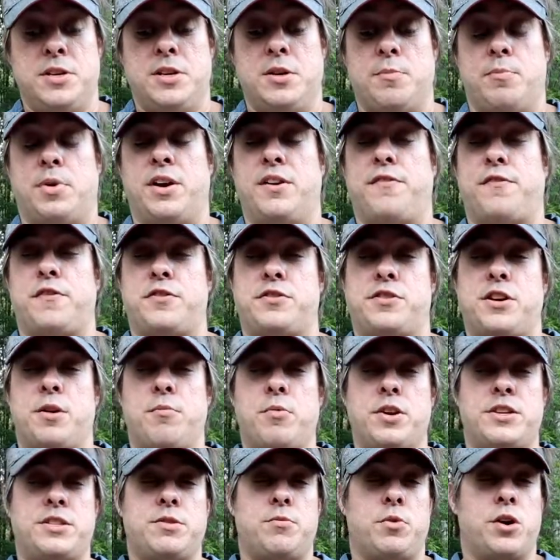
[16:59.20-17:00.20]
But if for some
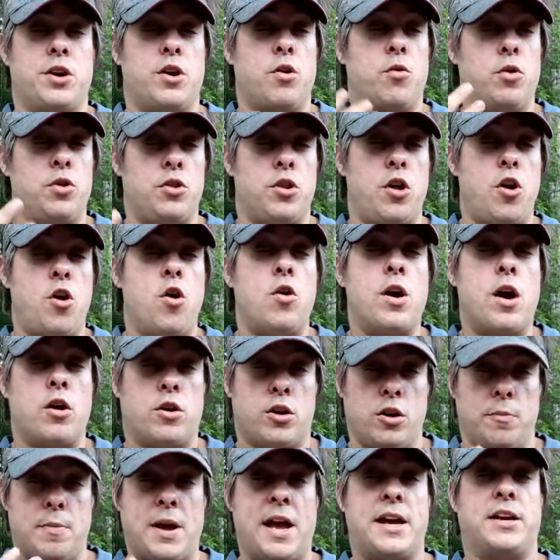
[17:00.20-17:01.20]
reason we're going long, I'll
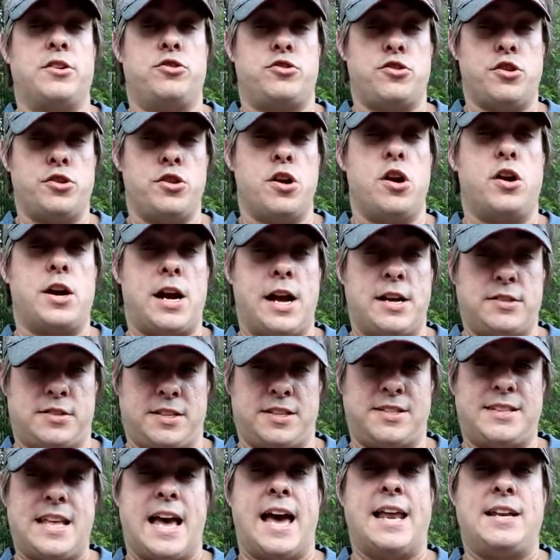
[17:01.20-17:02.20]
come back and show y'all guys the
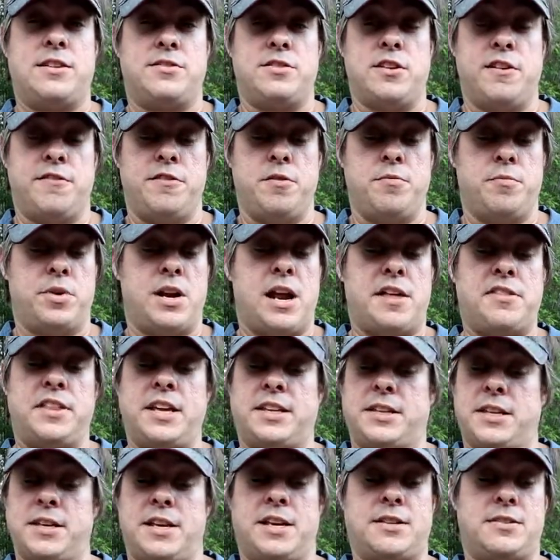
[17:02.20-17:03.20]
status of it. But I
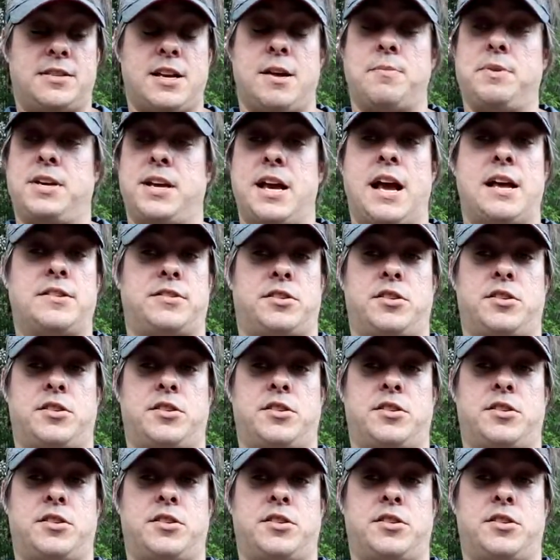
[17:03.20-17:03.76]
think the next time you guys